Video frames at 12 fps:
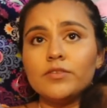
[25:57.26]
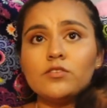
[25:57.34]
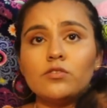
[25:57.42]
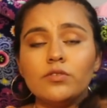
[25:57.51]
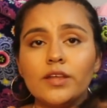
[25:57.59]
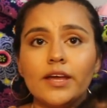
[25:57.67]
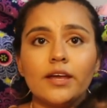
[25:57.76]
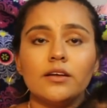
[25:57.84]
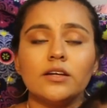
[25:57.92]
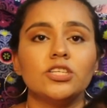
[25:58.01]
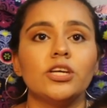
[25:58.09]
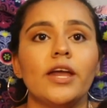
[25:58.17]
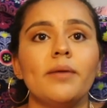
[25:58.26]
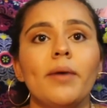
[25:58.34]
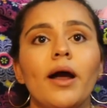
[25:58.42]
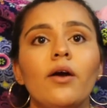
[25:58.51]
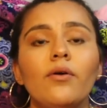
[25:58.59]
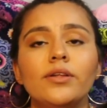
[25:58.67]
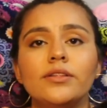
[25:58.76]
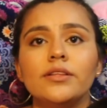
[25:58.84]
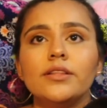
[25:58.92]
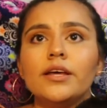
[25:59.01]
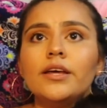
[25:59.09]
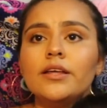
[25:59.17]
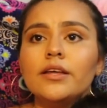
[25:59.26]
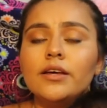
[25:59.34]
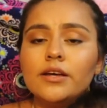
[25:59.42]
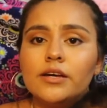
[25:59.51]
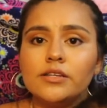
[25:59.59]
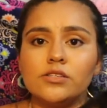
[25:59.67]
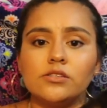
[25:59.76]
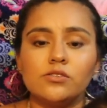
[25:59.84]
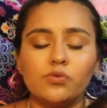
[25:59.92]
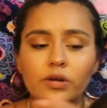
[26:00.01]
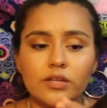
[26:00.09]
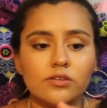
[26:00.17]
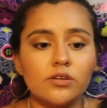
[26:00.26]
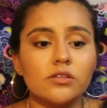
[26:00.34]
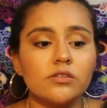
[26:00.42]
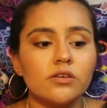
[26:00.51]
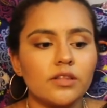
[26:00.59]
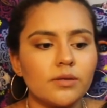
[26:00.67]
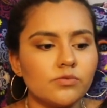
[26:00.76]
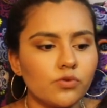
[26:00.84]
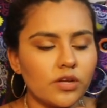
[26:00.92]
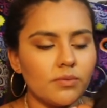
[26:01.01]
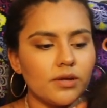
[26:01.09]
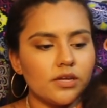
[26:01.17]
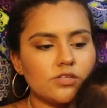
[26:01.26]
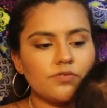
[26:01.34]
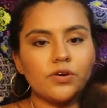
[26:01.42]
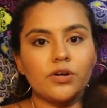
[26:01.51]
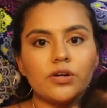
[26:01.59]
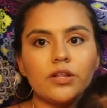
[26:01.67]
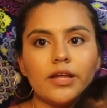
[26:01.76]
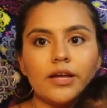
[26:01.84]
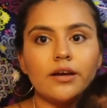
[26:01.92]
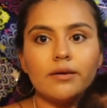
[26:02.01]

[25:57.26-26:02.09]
so she came out, and then they took them 20 minutes for her to, like,